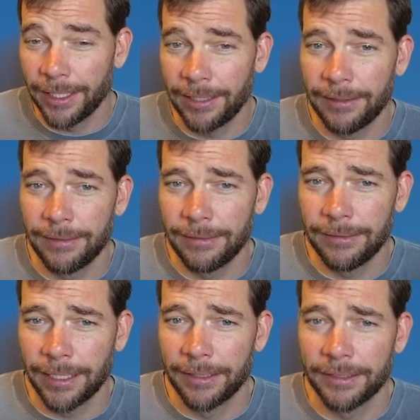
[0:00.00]
that
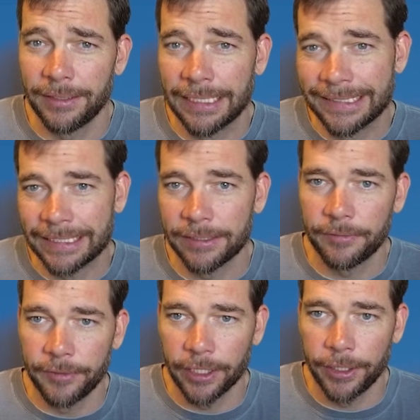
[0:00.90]
isn't
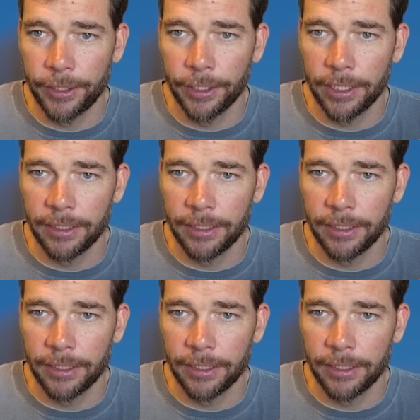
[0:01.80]
very good.